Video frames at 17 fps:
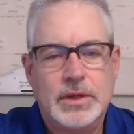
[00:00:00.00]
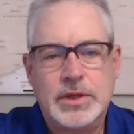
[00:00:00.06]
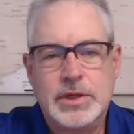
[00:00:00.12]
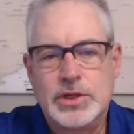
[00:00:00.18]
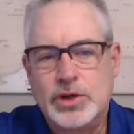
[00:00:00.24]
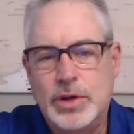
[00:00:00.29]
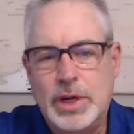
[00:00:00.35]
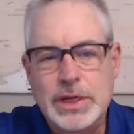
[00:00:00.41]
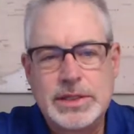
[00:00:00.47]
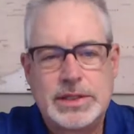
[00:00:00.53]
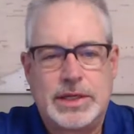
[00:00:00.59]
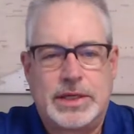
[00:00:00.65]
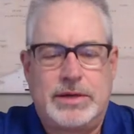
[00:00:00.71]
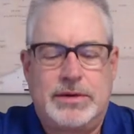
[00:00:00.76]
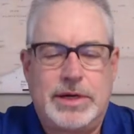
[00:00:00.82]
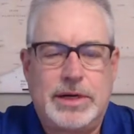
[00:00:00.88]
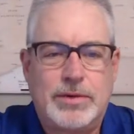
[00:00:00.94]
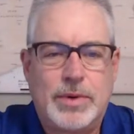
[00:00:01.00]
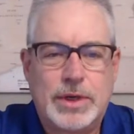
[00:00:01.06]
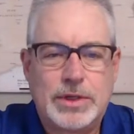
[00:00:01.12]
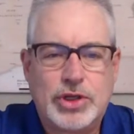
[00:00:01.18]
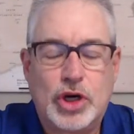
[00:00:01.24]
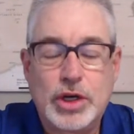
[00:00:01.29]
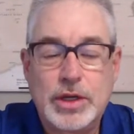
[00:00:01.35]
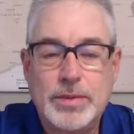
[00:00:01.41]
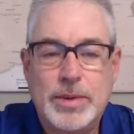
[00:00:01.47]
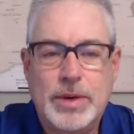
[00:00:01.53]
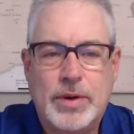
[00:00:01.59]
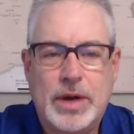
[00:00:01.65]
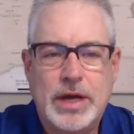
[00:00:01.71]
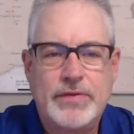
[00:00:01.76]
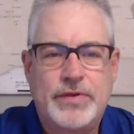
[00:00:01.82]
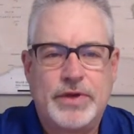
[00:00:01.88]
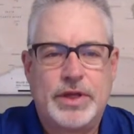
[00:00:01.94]
So I was sitting around talking to my
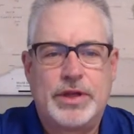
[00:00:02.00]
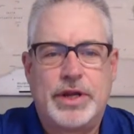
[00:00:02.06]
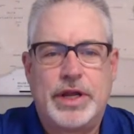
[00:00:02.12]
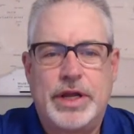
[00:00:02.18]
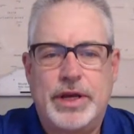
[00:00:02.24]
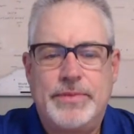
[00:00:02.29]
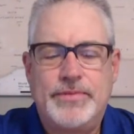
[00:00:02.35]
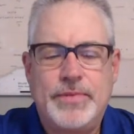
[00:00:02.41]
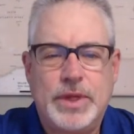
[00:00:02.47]
wife the other day,